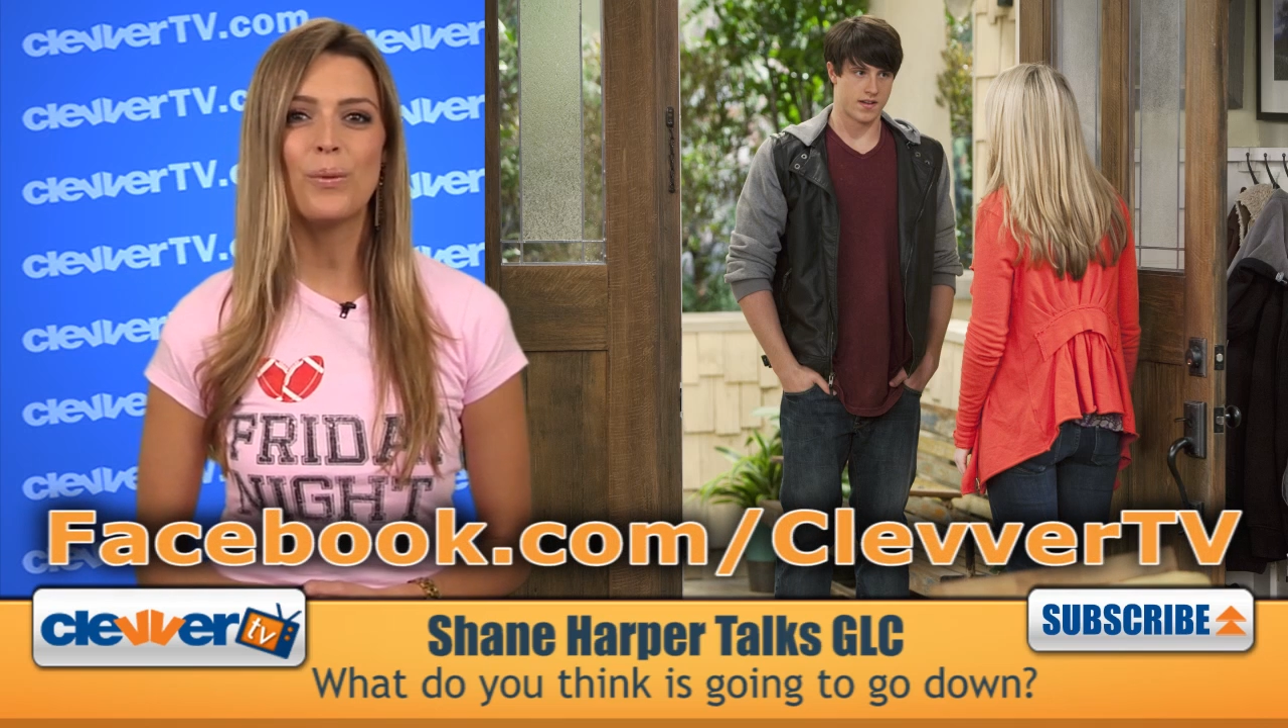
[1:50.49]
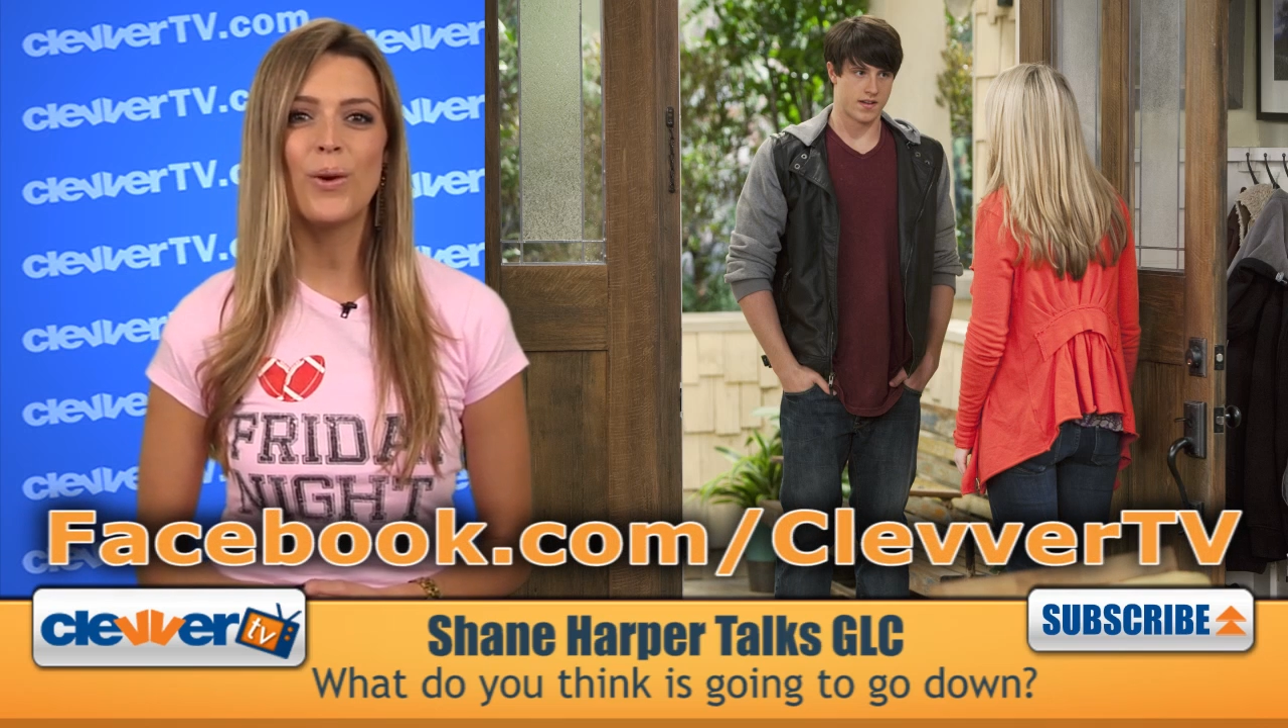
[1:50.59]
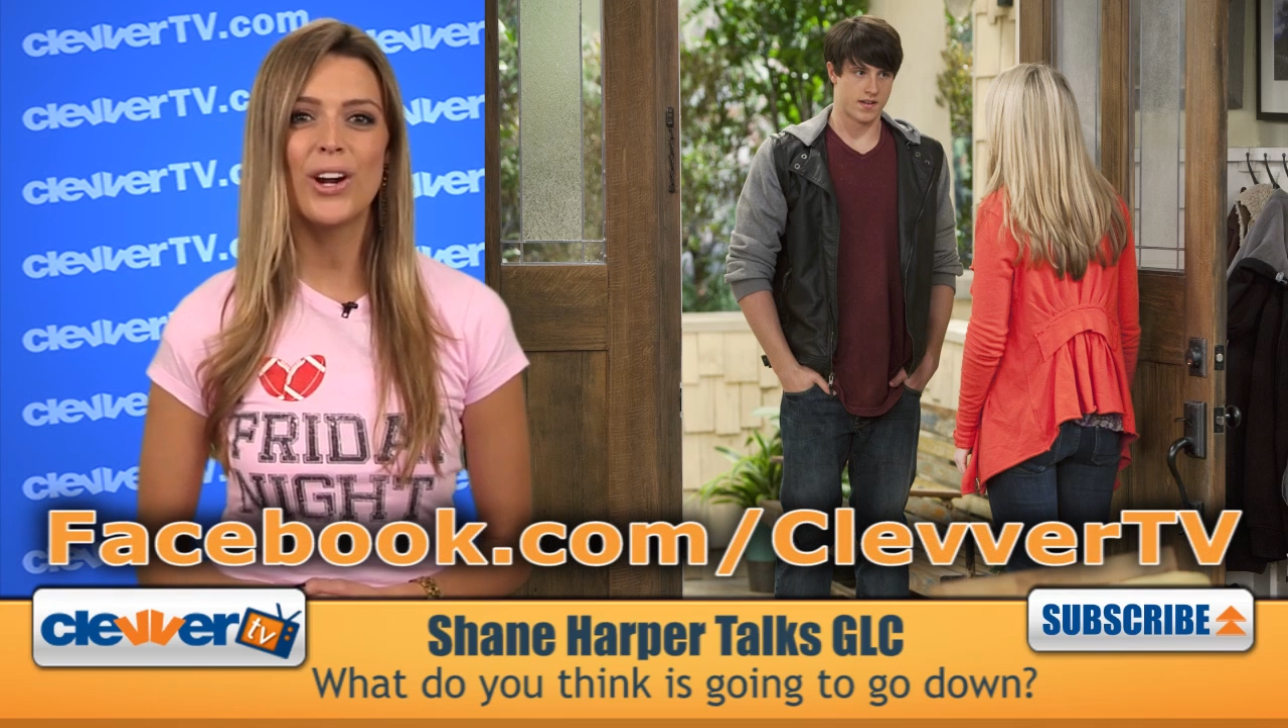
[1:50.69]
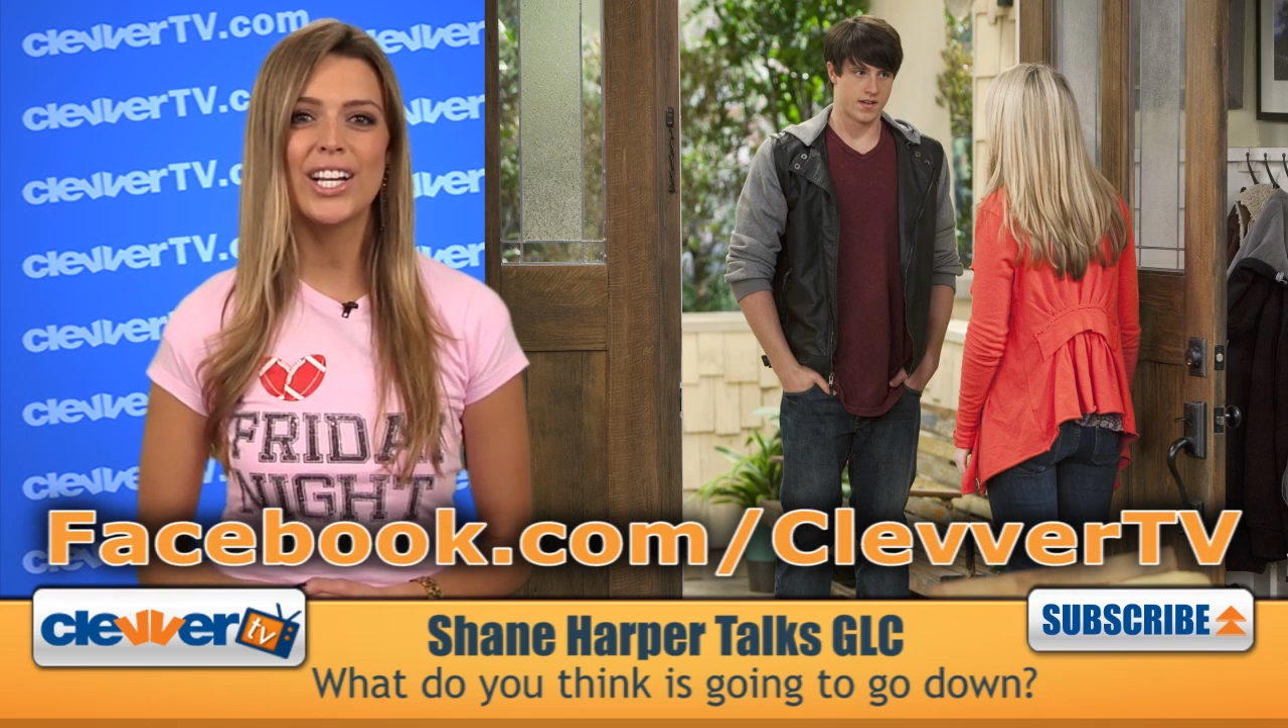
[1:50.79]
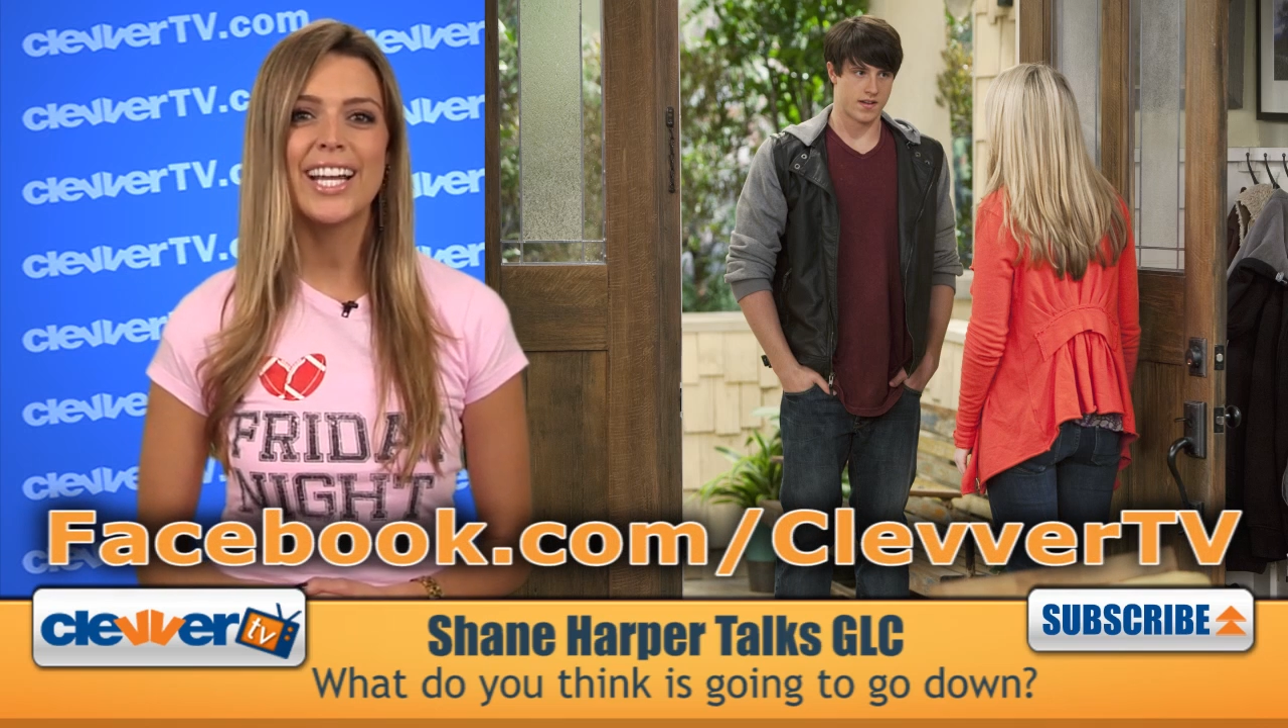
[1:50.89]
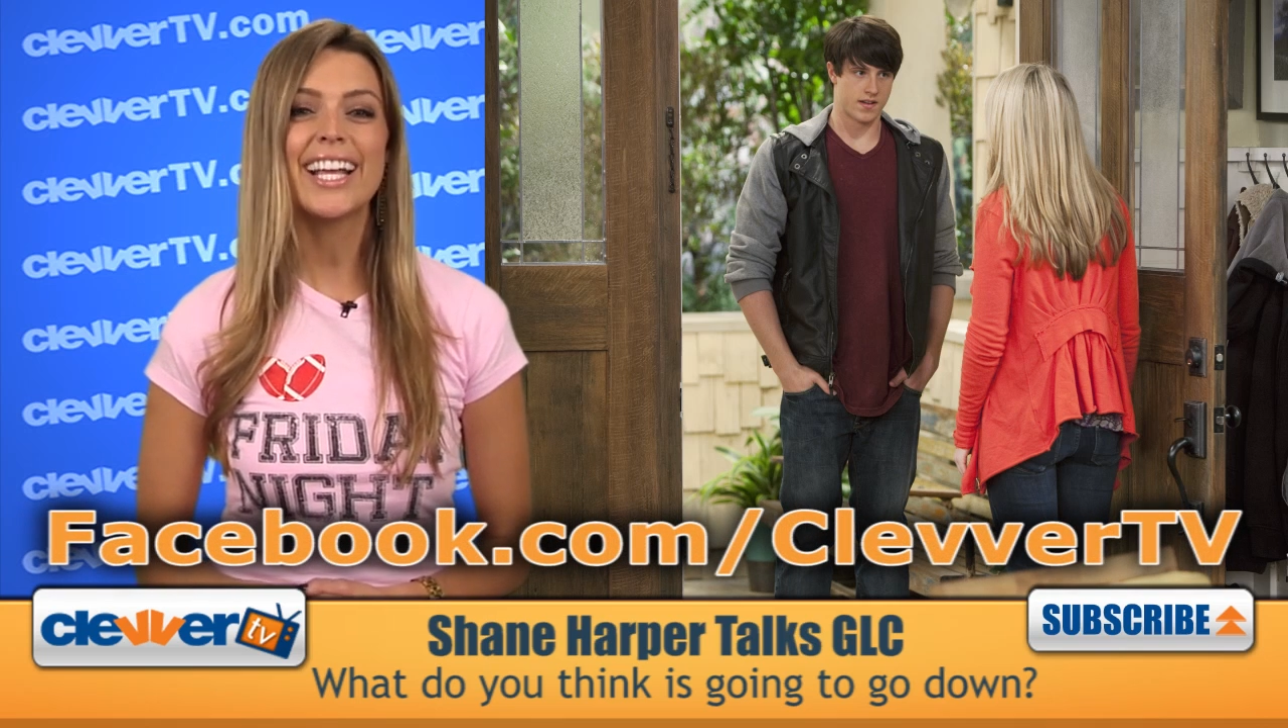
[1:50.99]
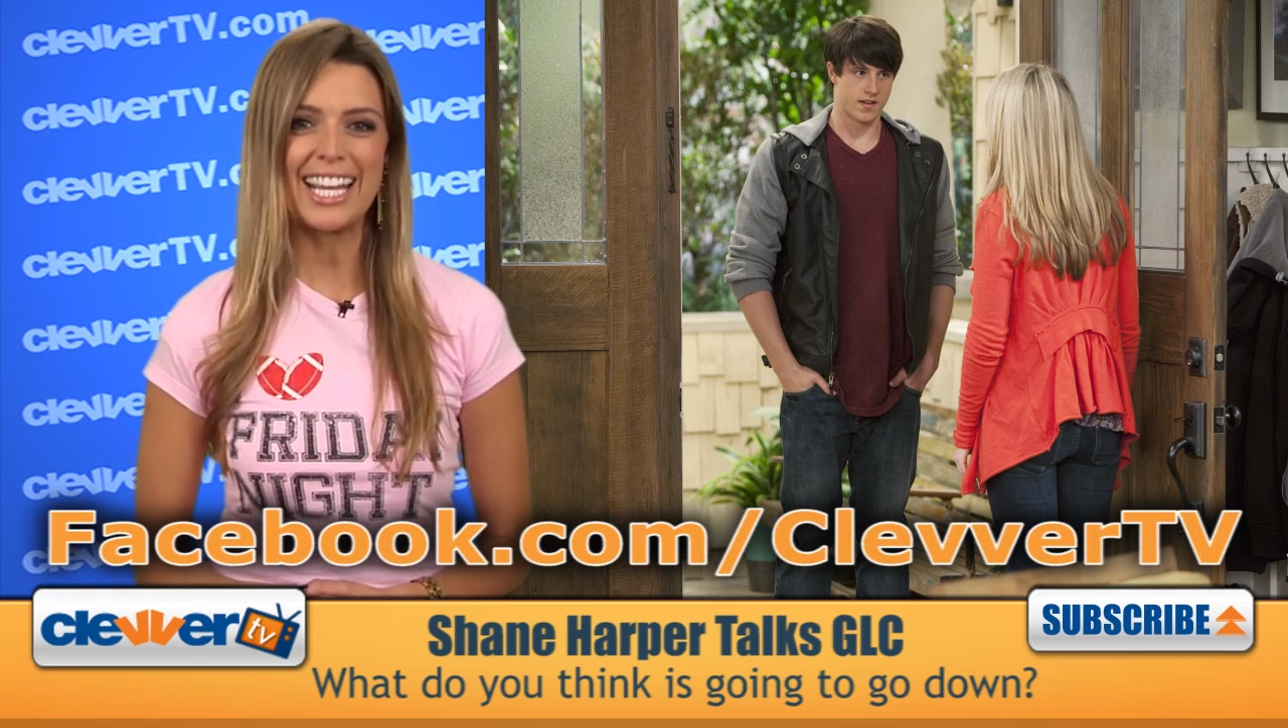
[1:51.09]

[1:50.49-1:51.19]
Ward,